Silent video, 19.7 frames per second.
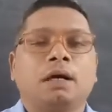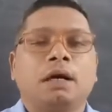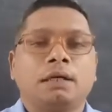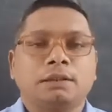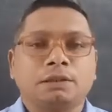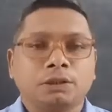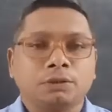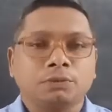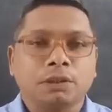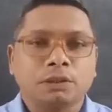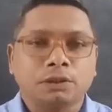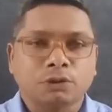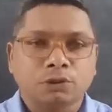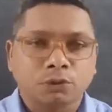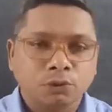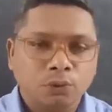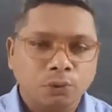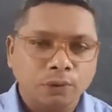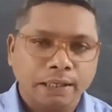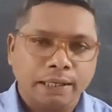she was
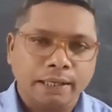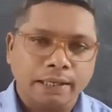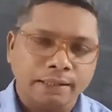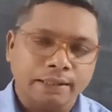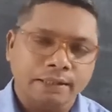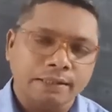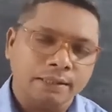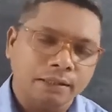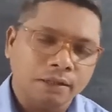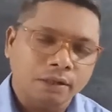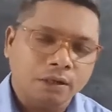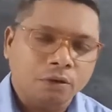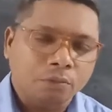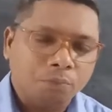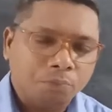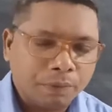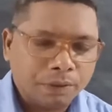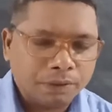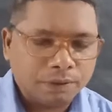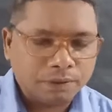not agree
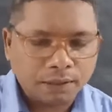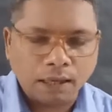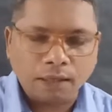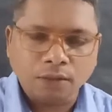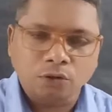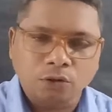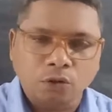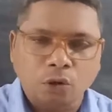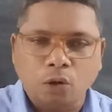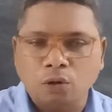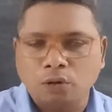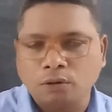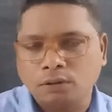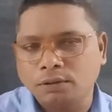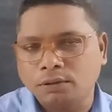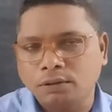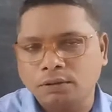with that talk,